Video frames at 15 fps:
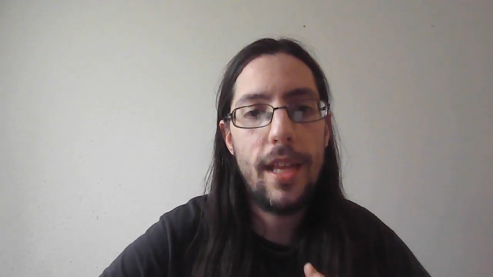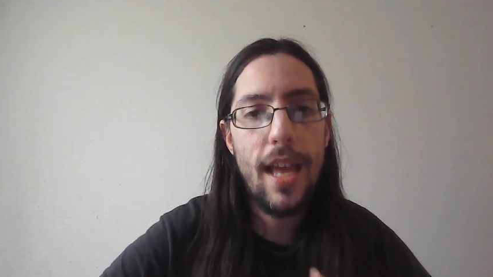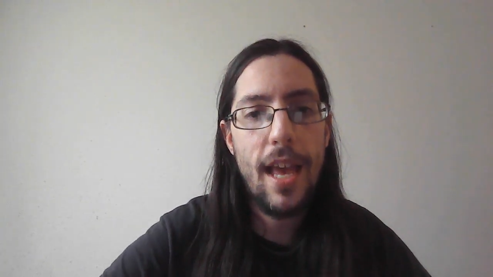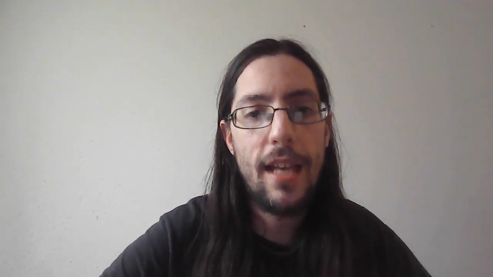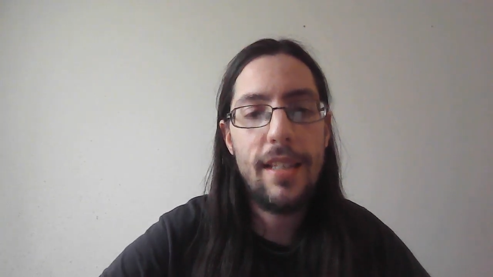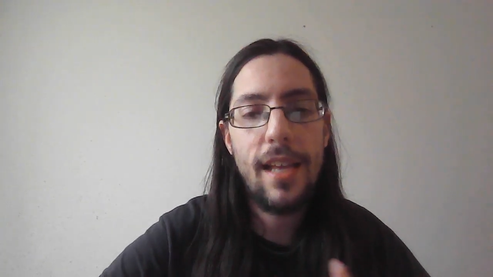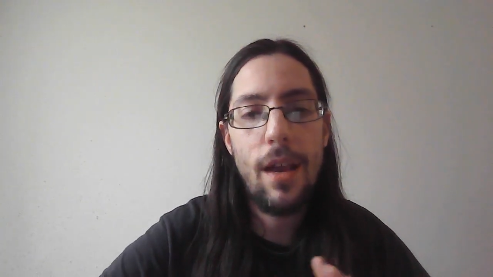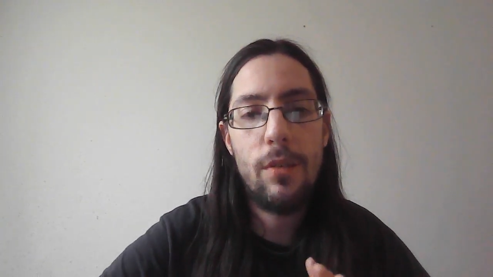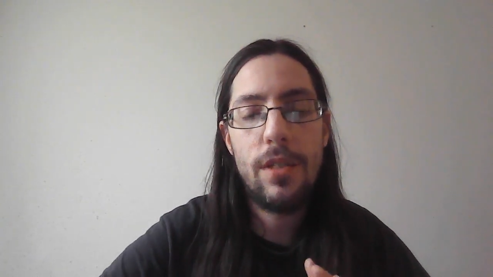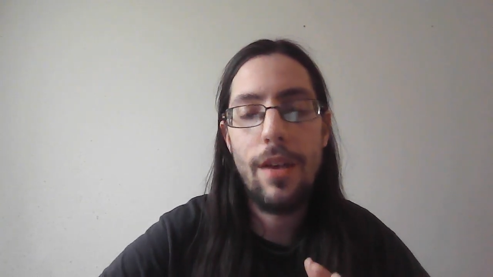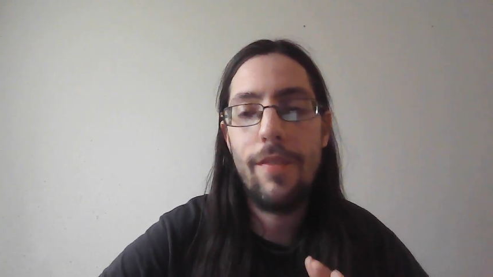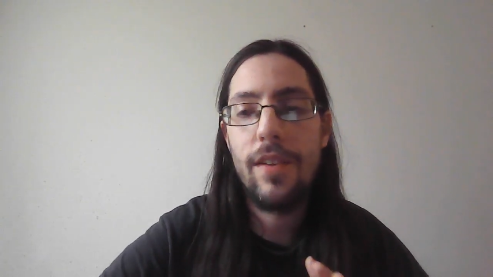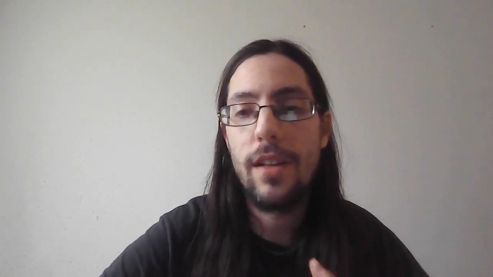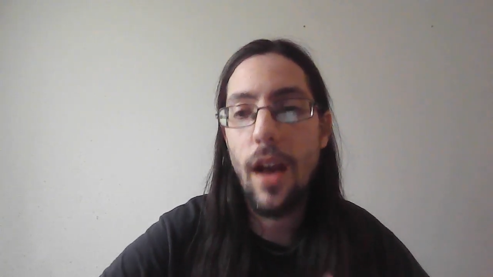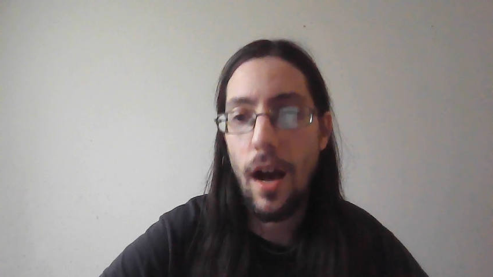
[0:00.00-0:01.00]
Exiles
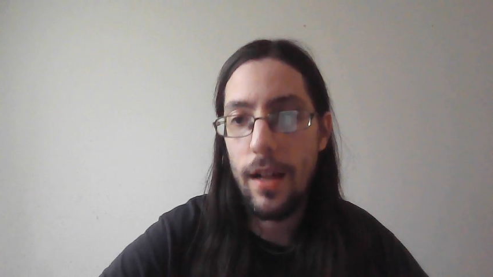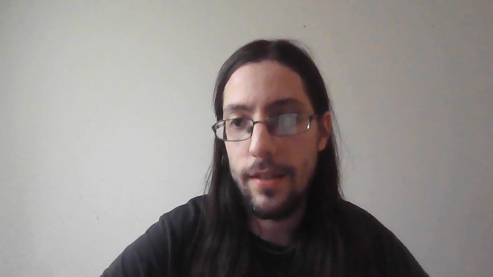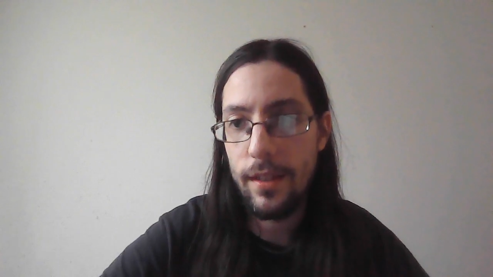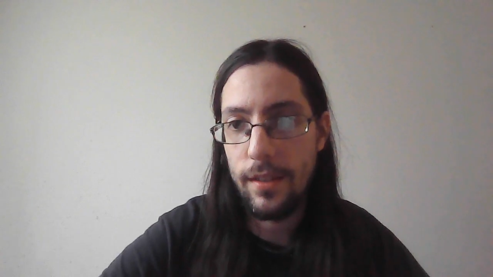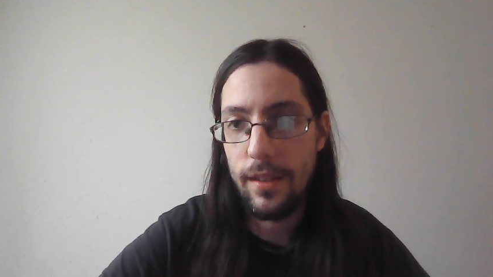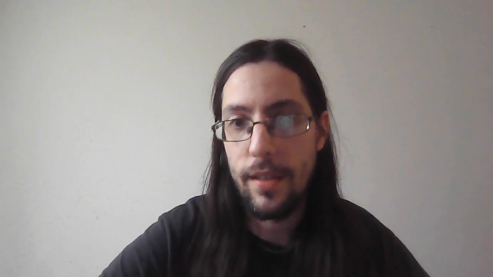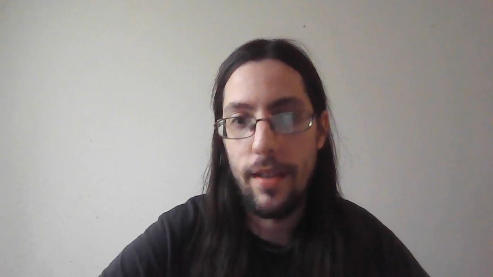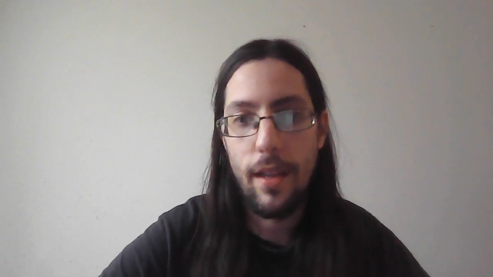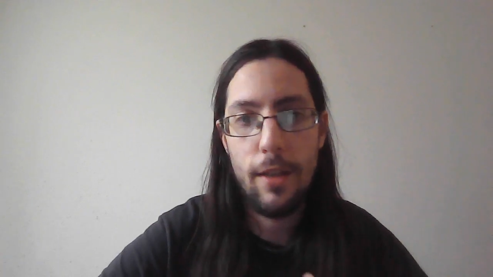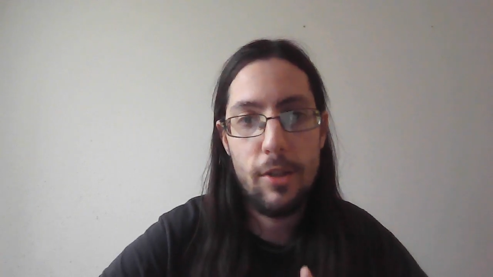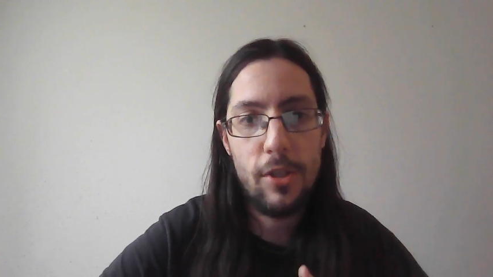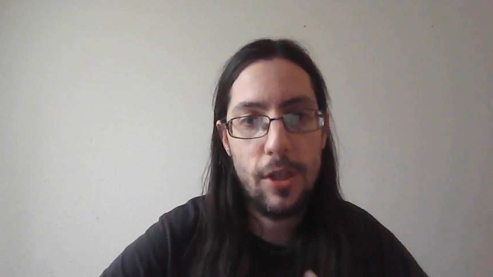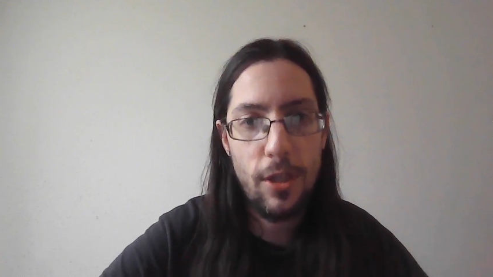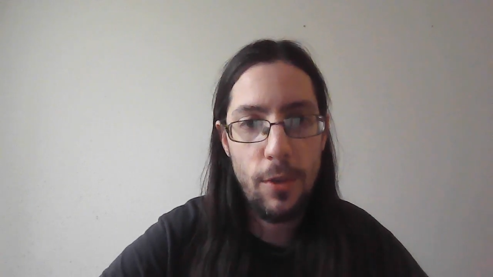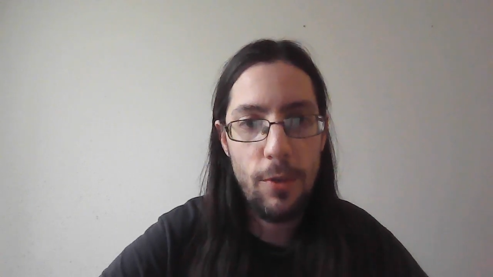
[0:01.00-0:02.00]
of Gondolin,
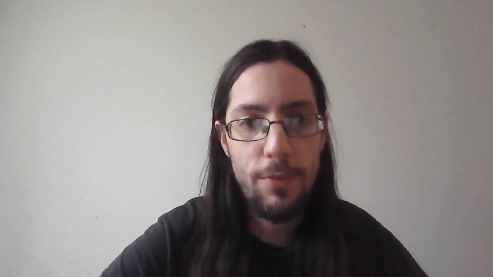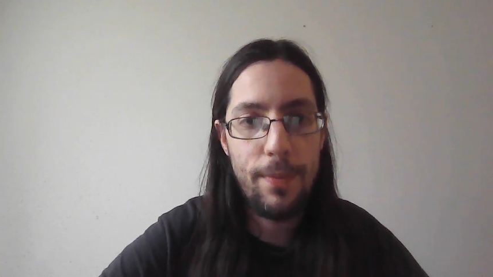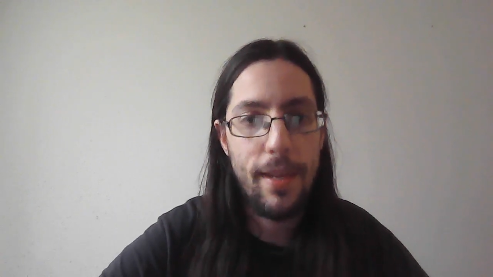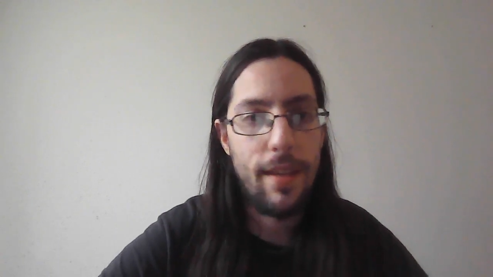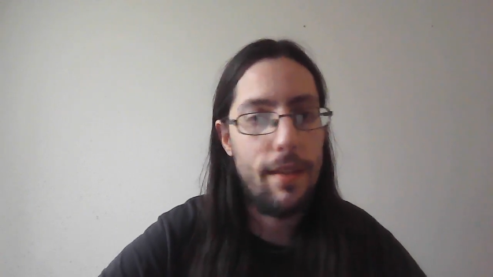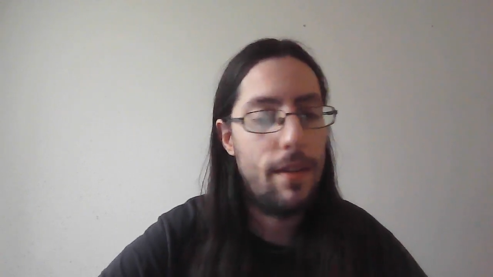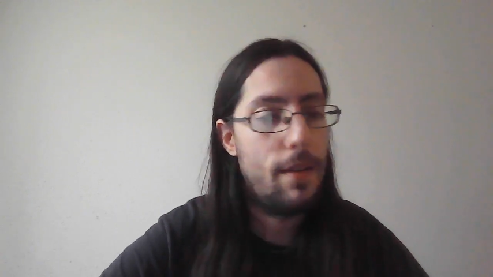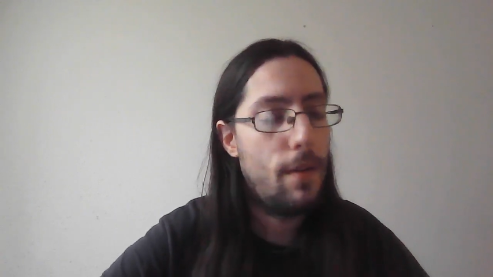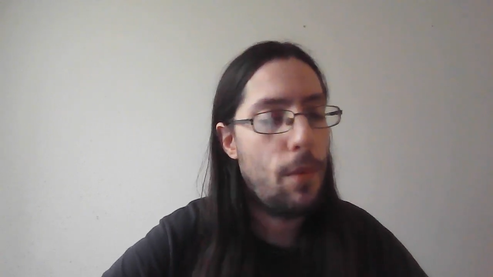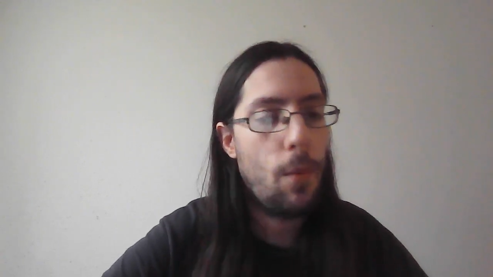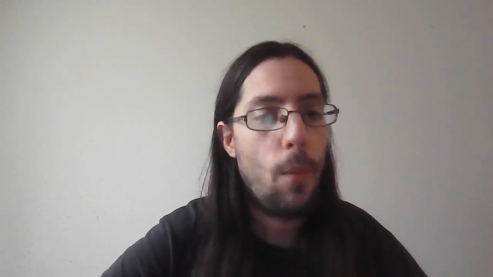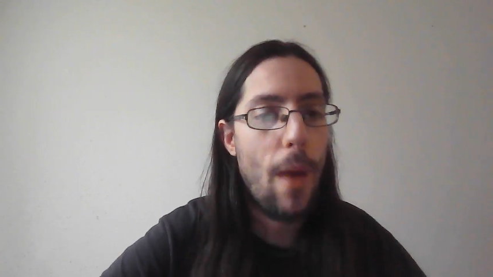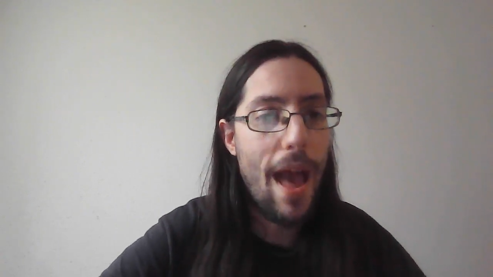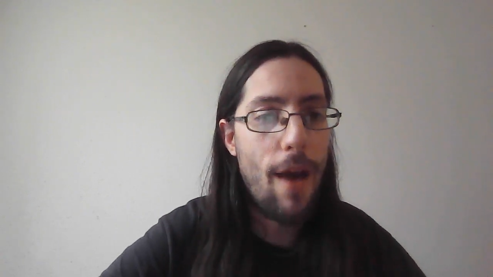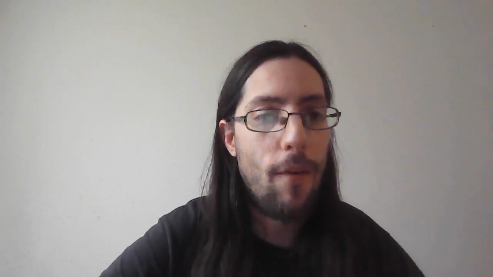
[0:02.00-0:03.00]
excuse me.
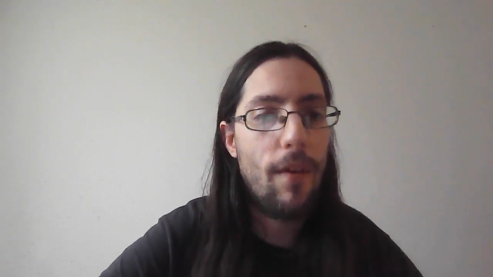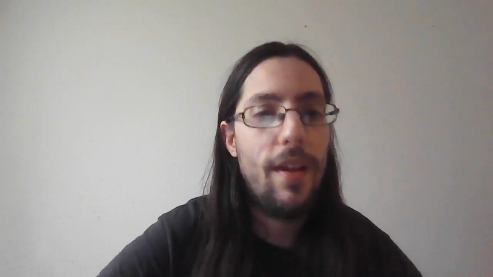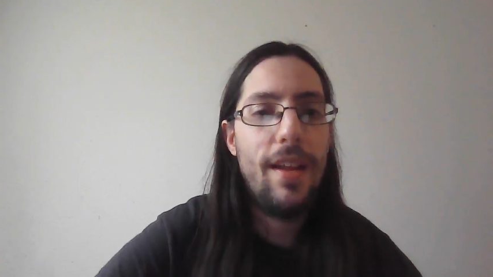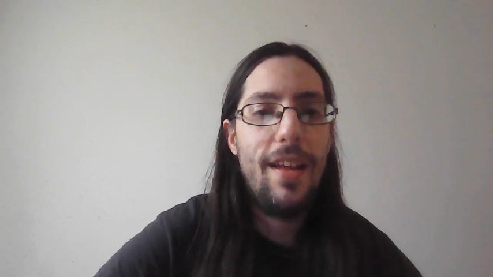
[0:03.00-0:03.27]
Wow.